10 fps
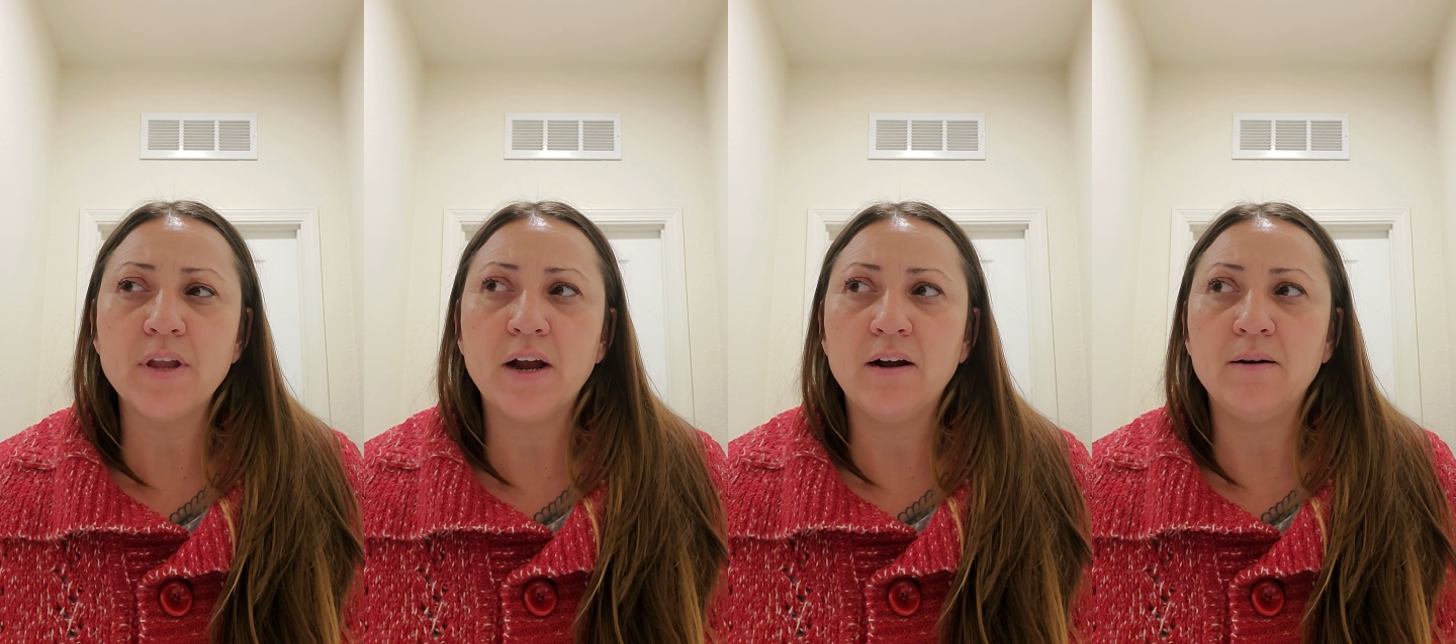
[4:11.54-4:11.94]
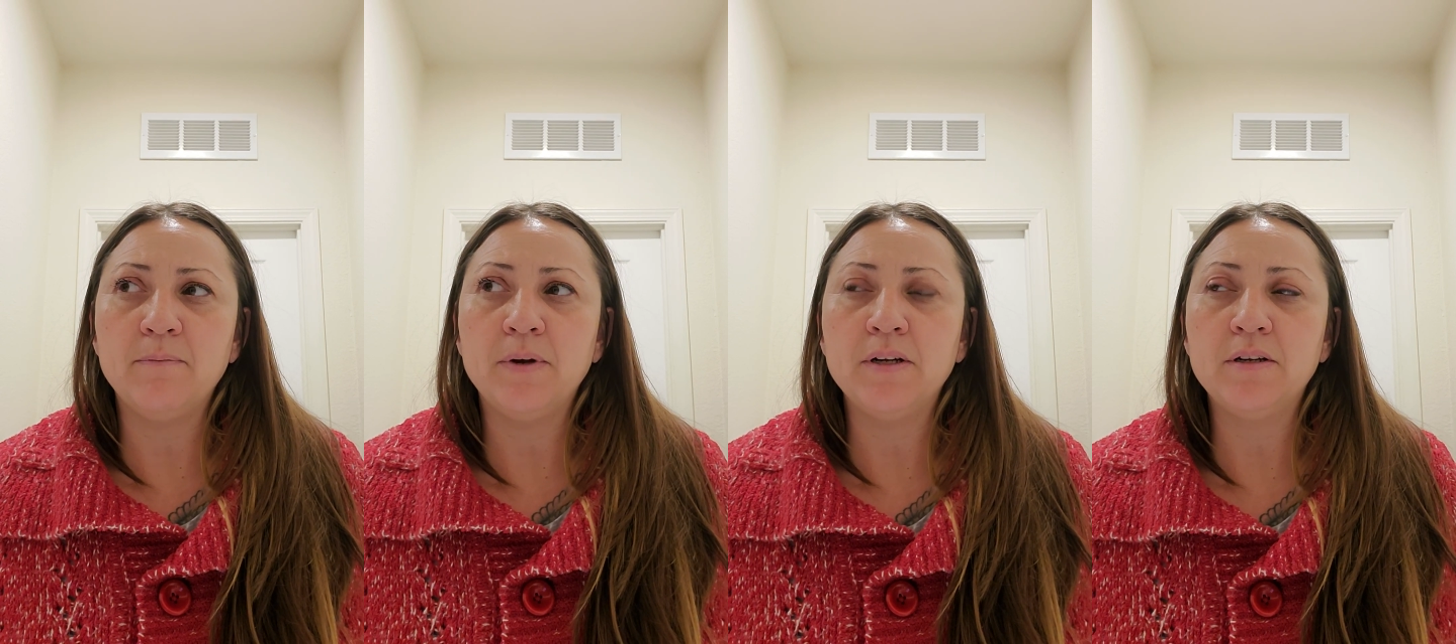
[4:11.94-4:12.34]

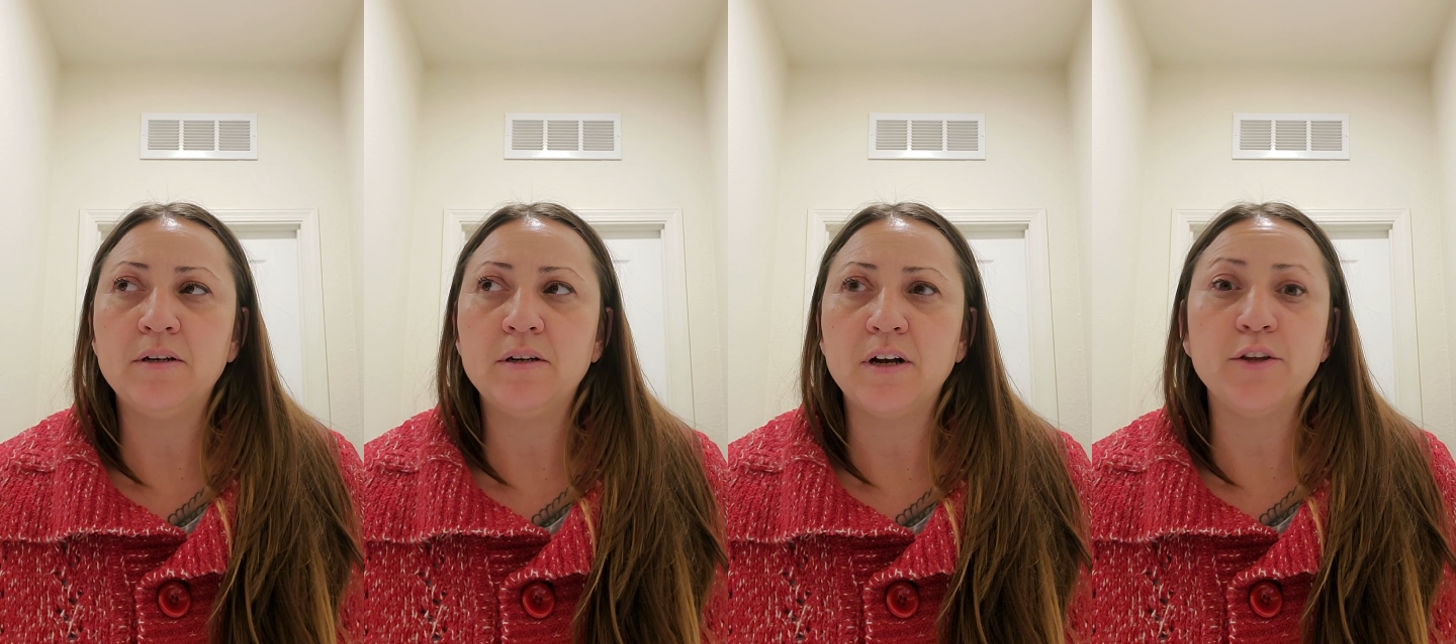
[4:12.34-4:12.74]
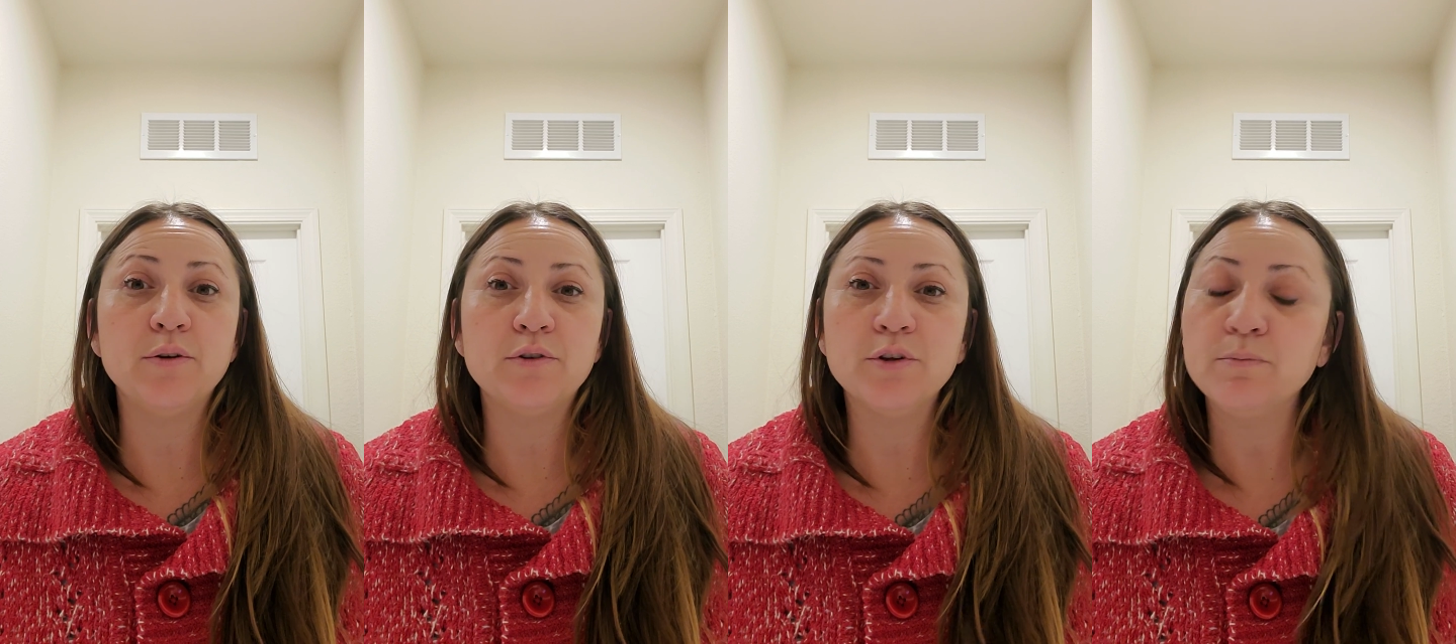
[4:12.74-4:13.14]
a
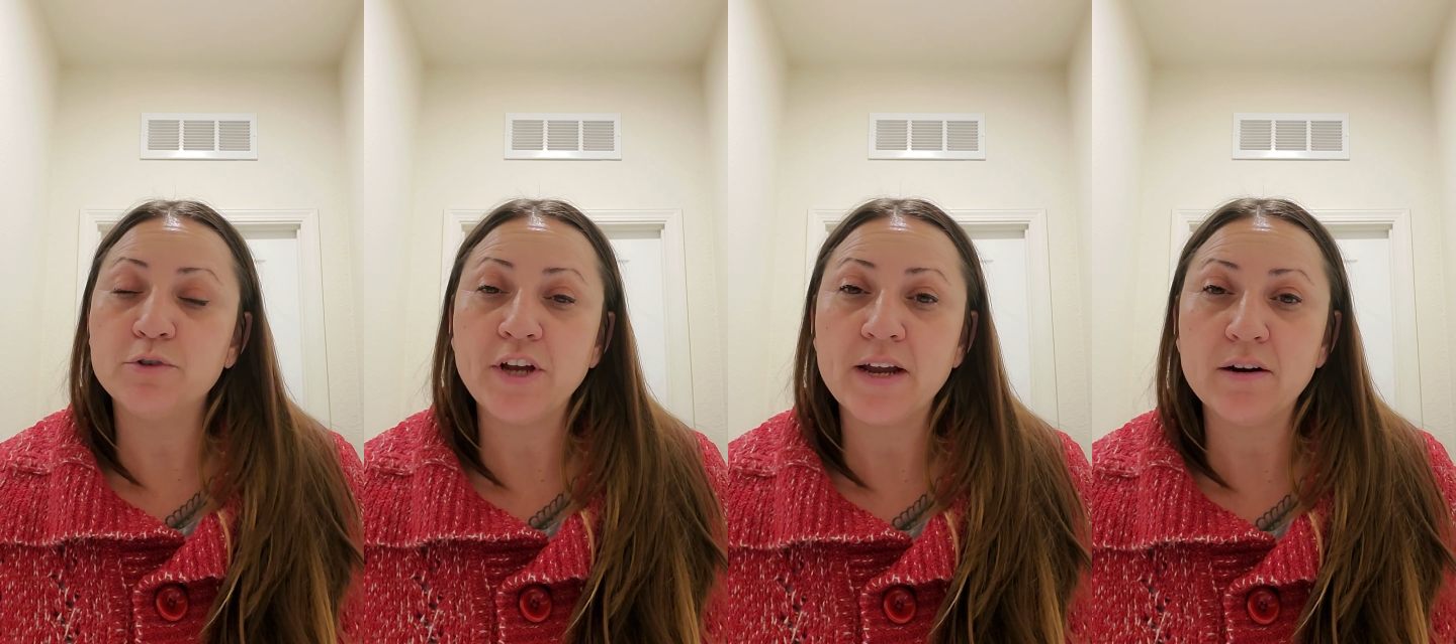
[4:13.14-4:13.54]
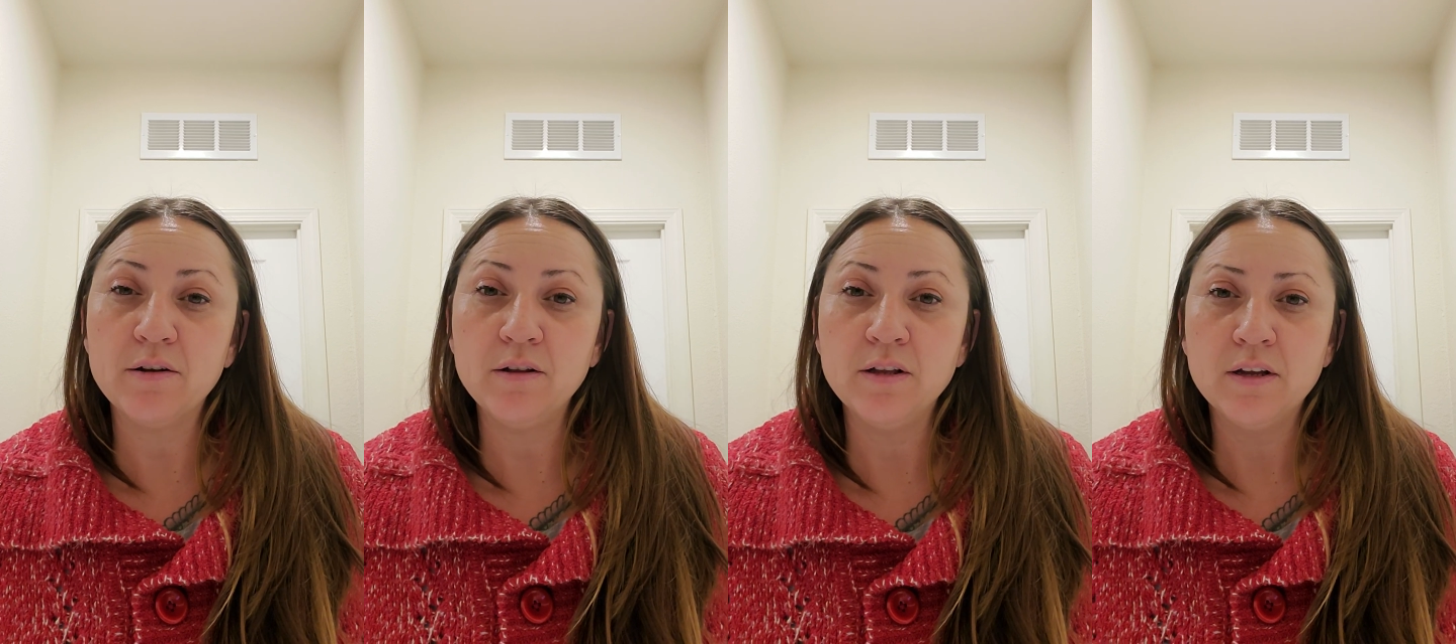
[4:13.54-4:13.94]
YouTube
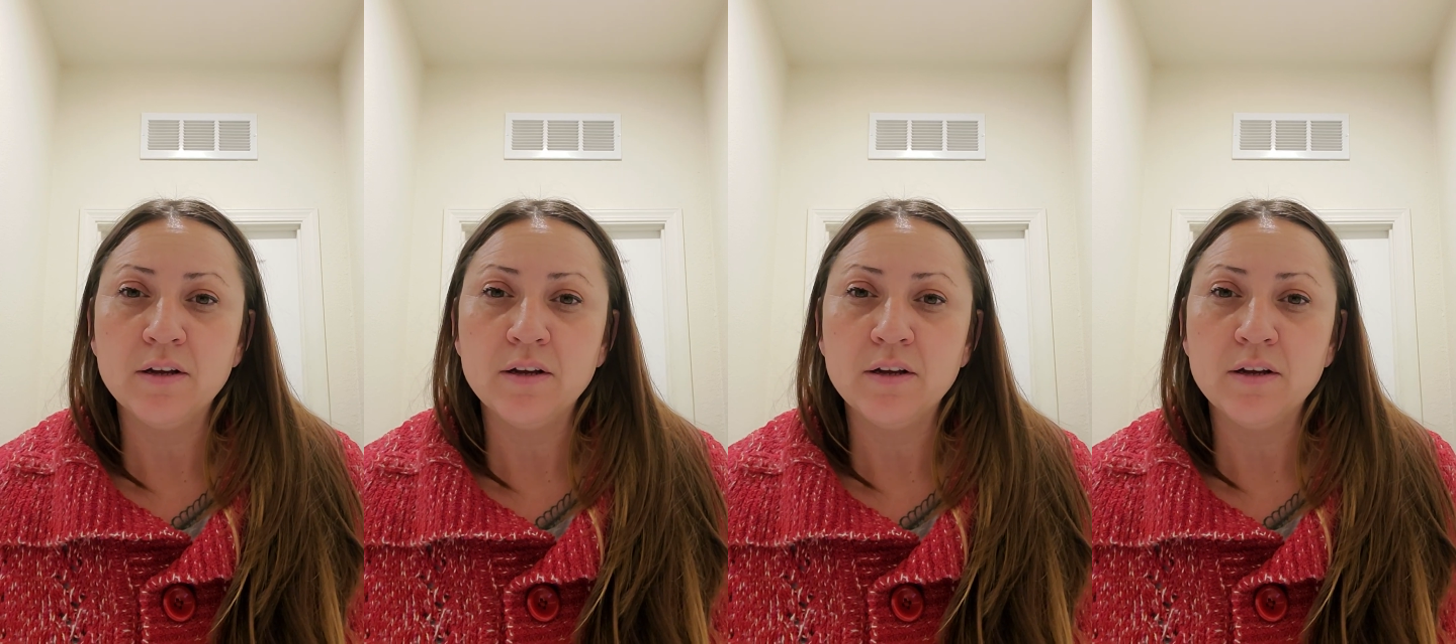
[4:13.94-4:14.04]
channel